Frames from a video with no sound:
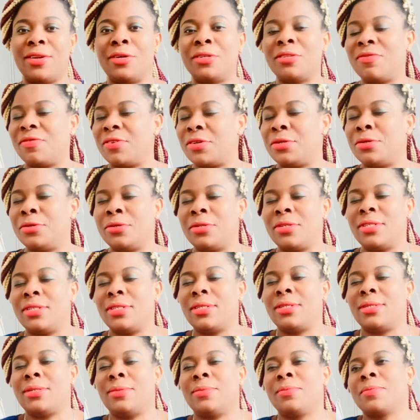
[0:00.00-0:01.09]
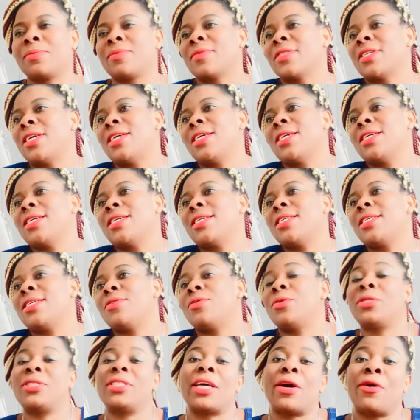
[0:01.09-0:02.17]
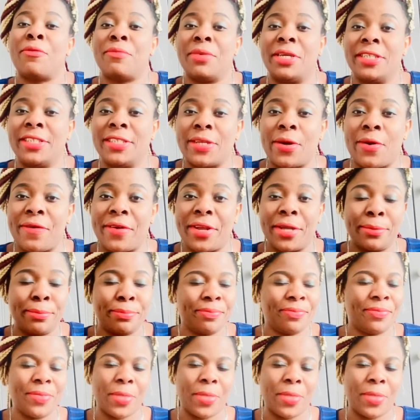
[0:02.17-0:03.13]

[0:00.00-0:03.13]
not for you to, you know, tell me sorry.